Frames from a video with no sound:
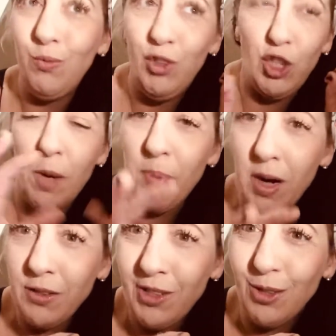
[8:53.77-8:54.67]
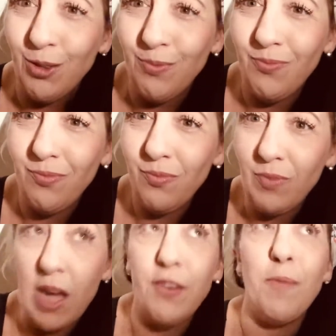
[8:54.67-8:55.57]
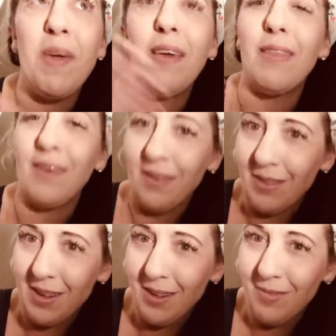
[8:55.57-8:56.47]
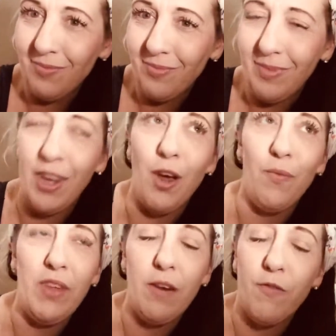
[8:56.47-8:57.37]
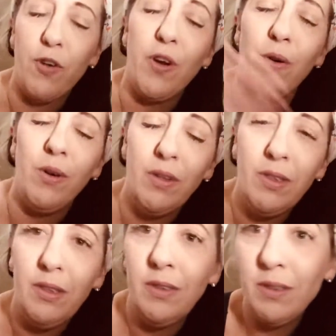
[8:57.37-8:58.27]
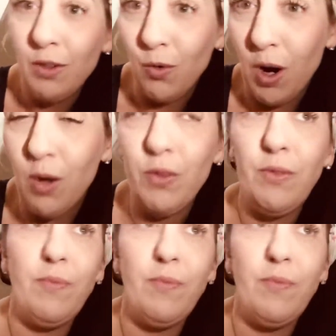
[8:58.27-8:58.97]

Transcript: jump onto and to make the inferno grow,